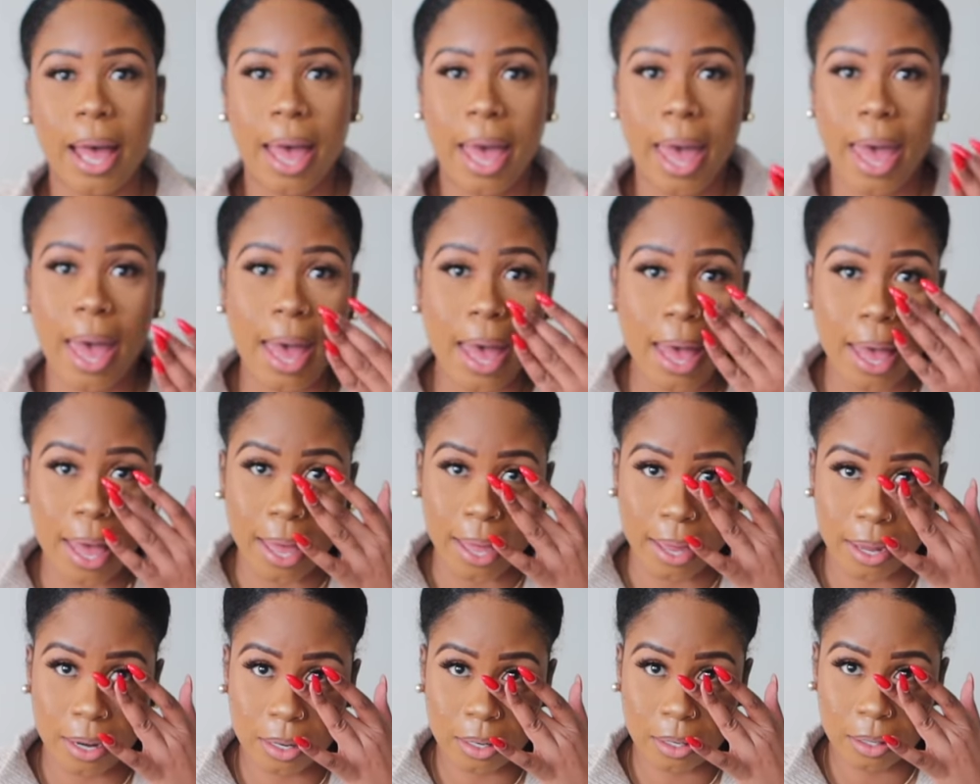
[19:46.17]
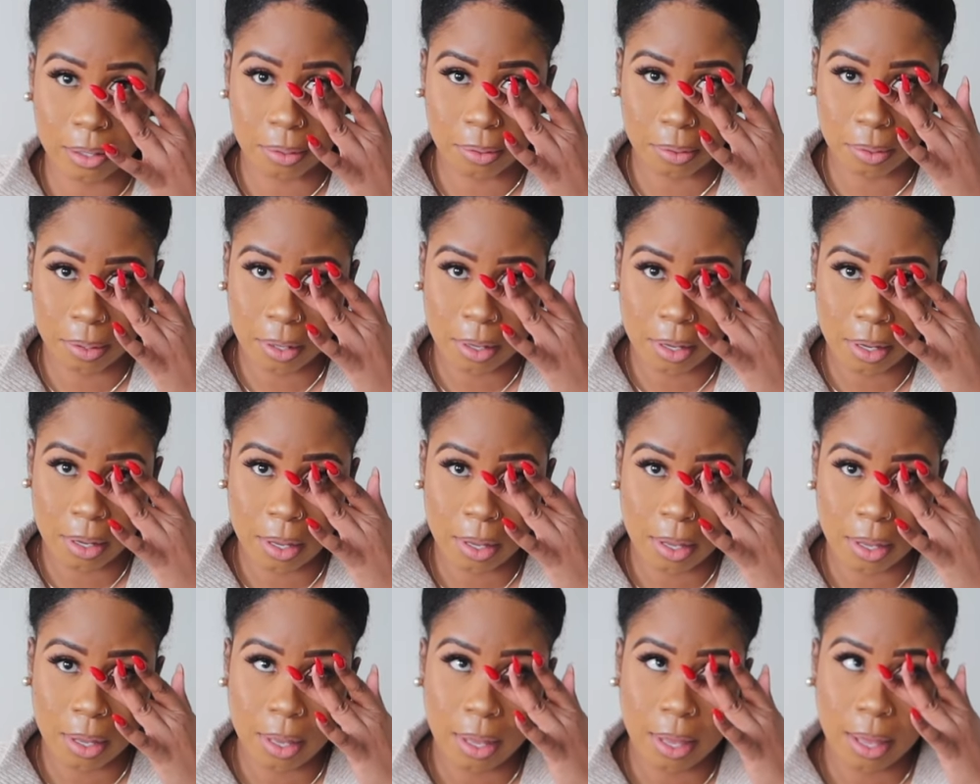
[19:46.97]
had.
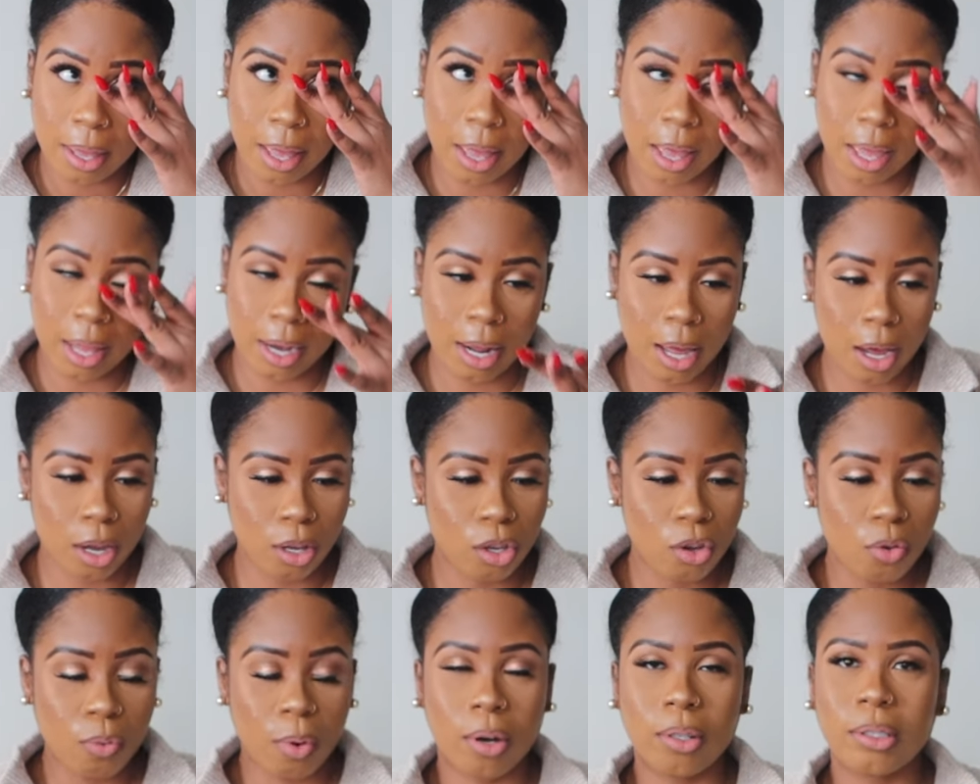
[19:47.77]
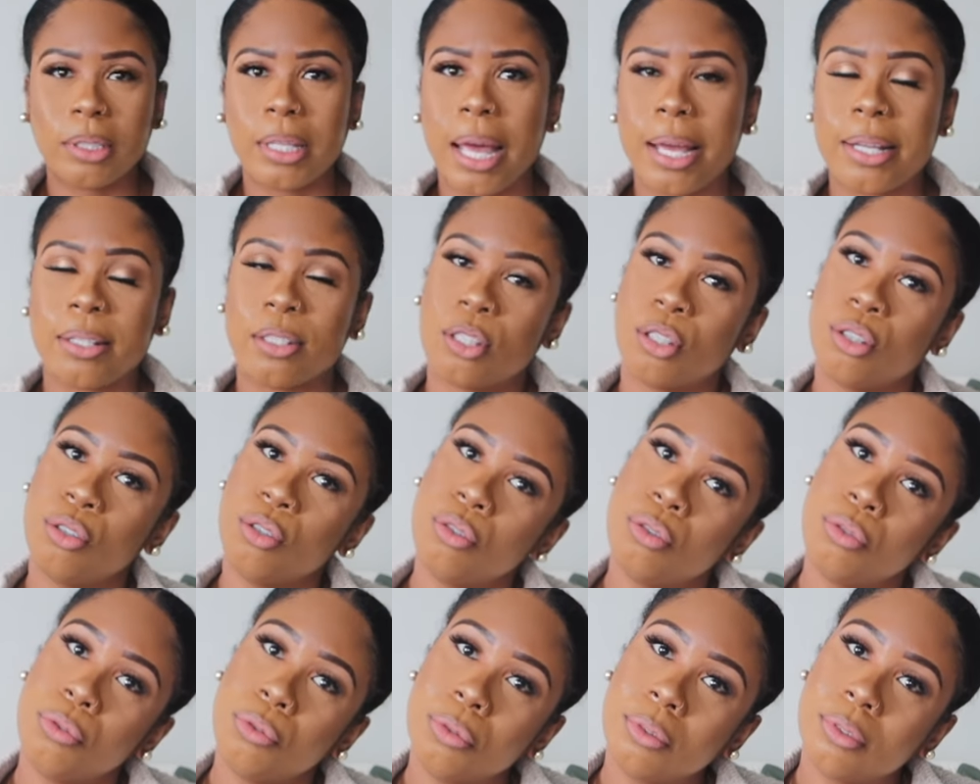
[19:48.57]
And now you want that
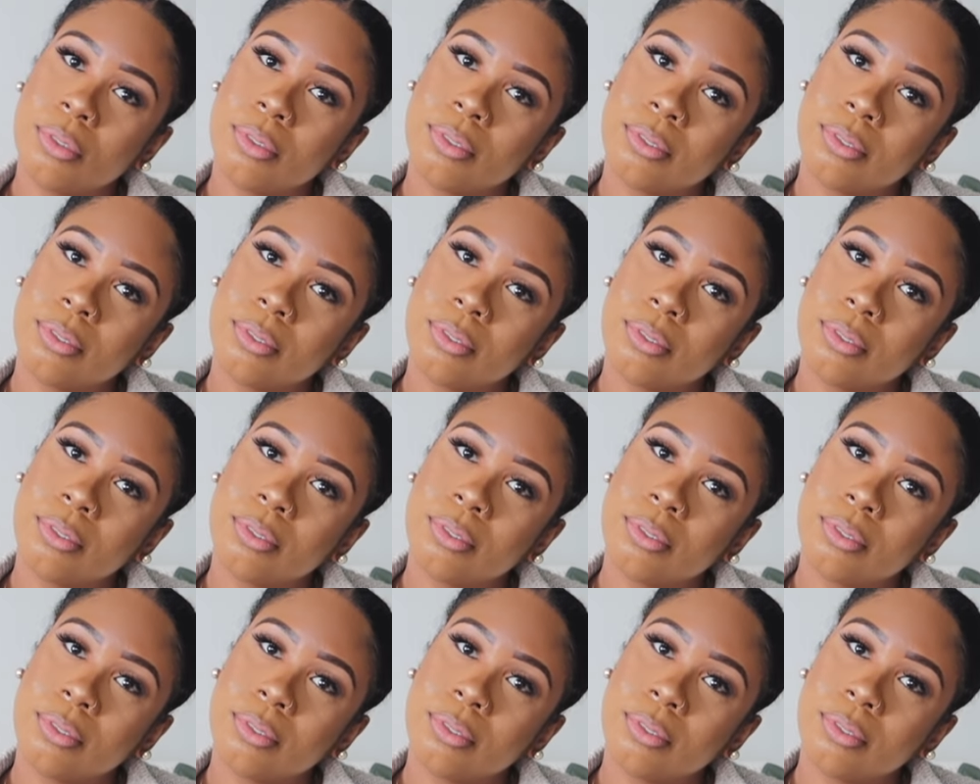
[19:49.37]
too?